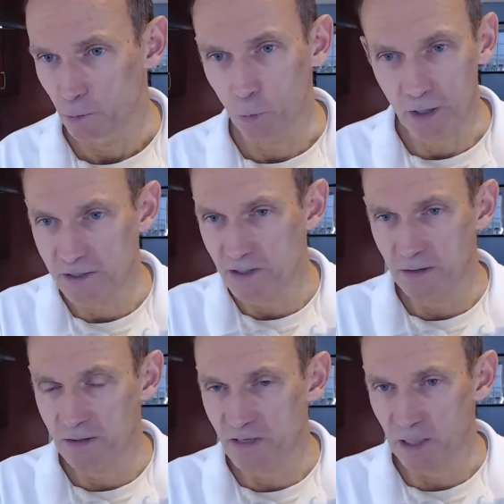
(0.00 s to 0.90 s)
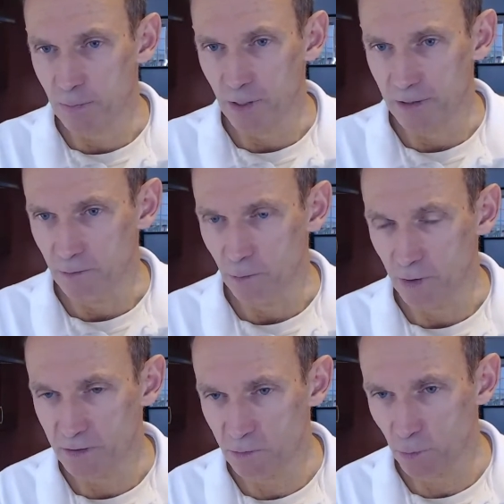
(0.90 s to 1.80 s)
What is in this egg pie?
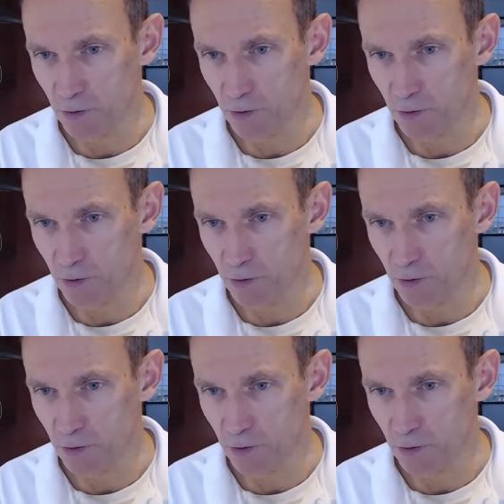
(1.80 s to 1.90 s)
What